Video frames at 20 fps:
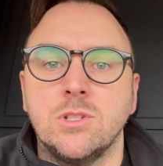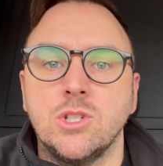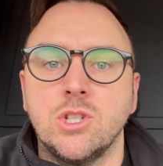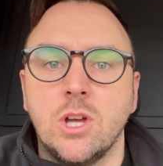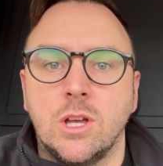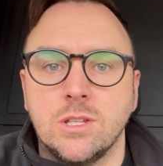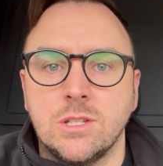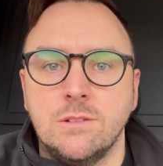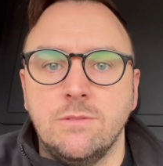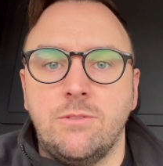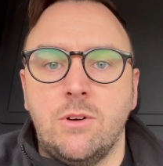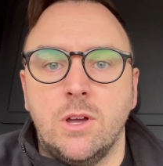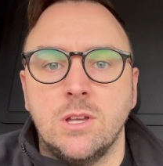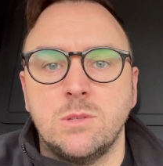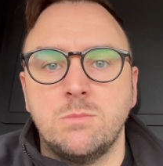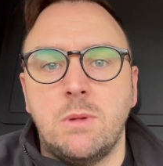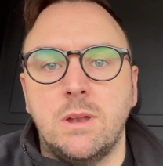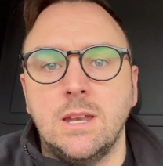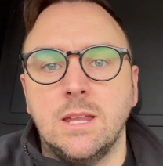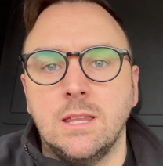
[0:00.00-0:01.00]
justify
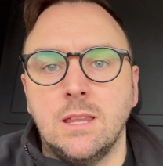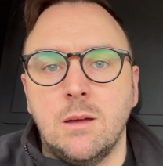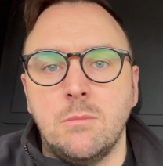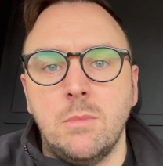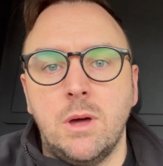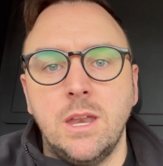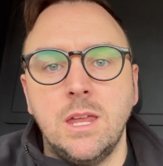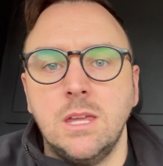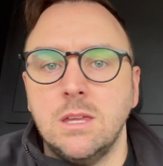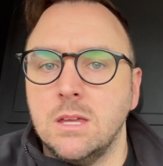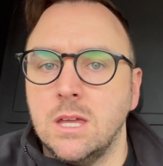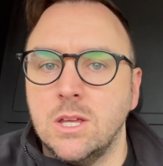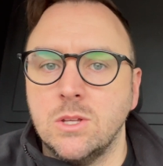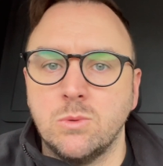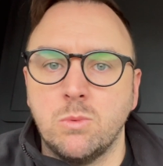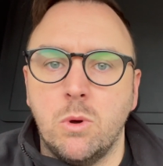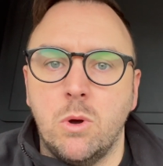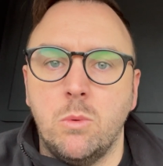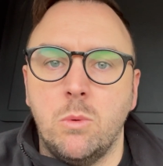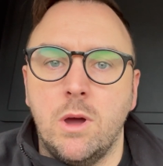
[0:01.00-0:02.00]
spending that money. It's
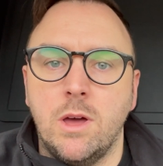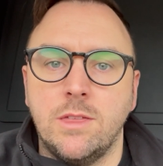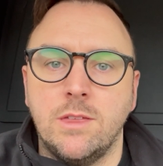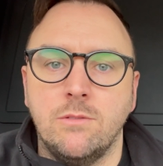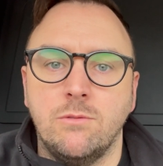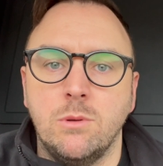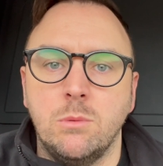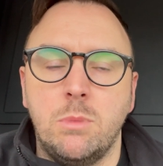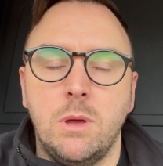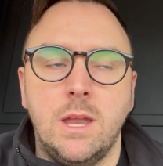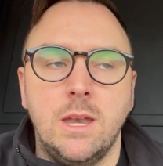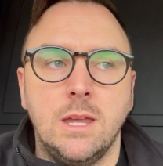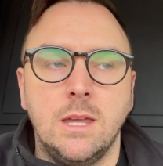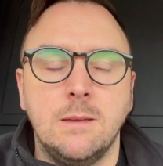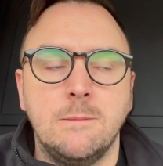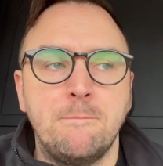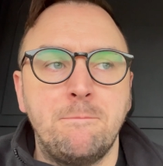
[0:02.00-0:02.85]
well worth every penny.